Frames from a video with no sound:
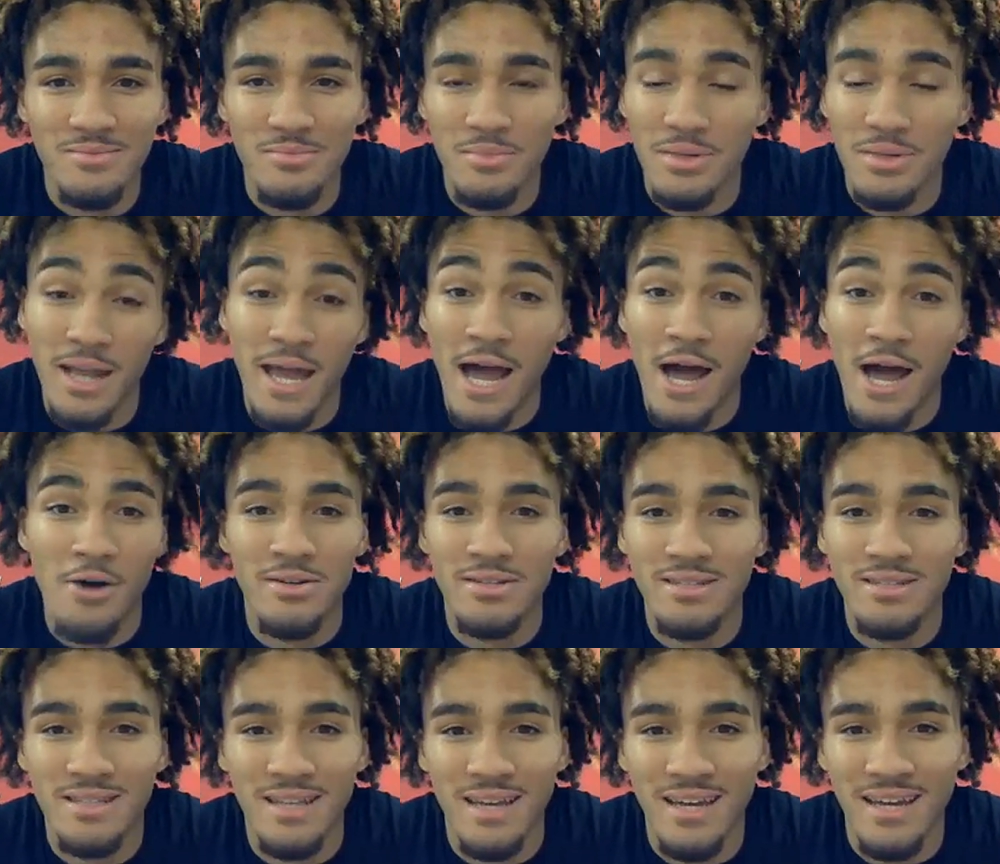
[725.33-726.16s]
But now
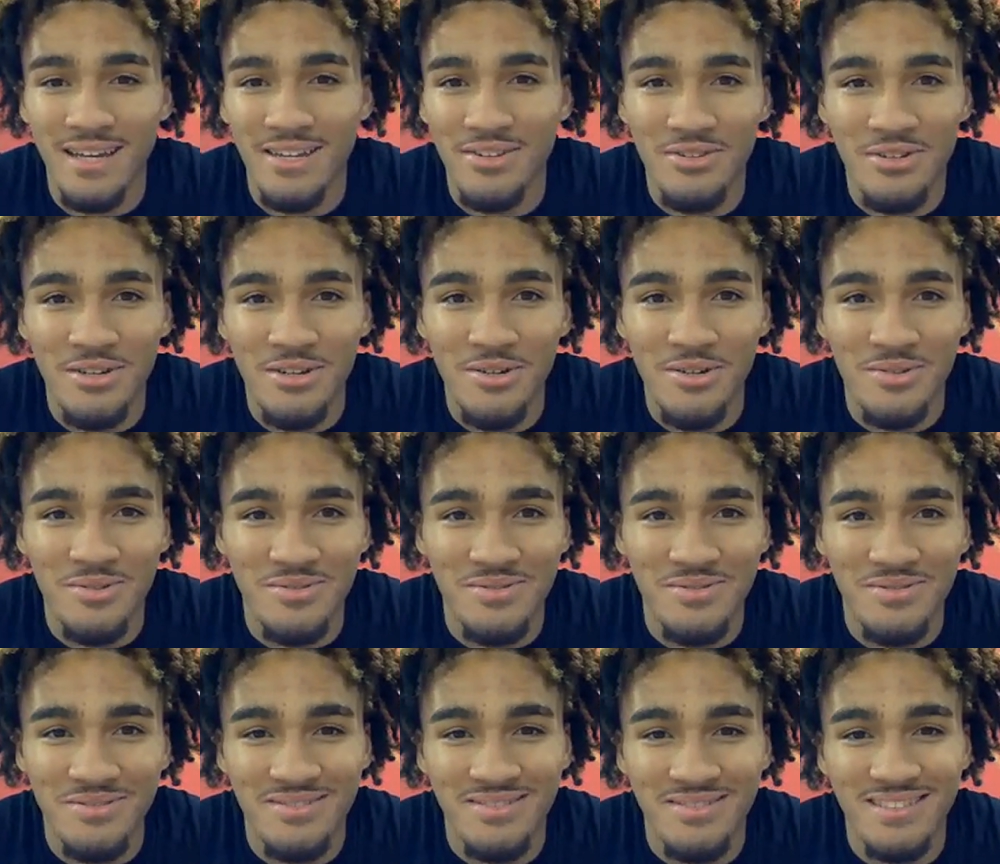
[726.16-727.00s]
it's like, you know,
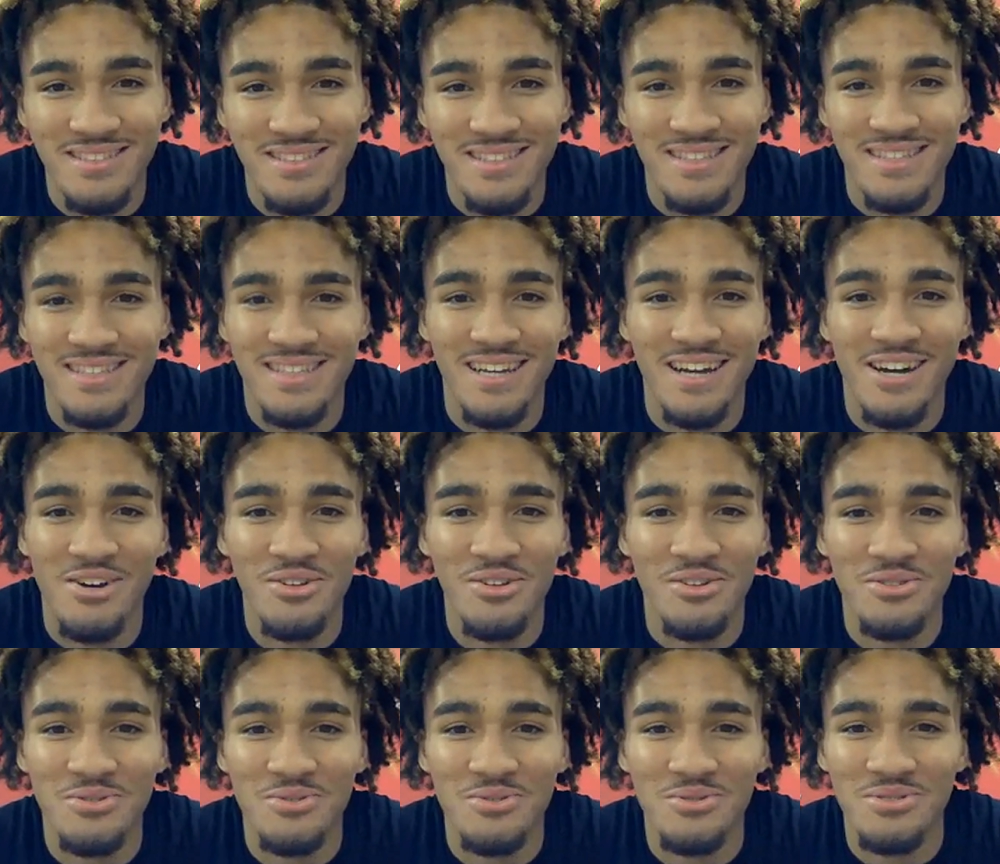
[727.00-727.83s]
I
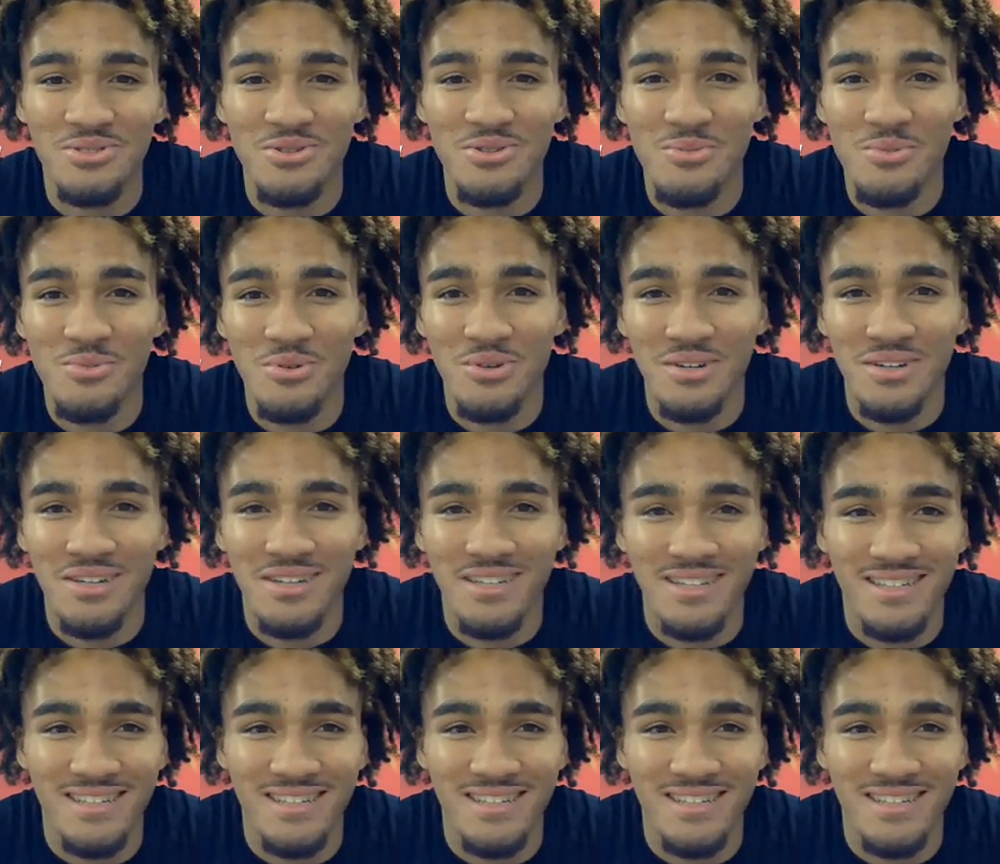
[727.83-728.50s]
don't lose no more.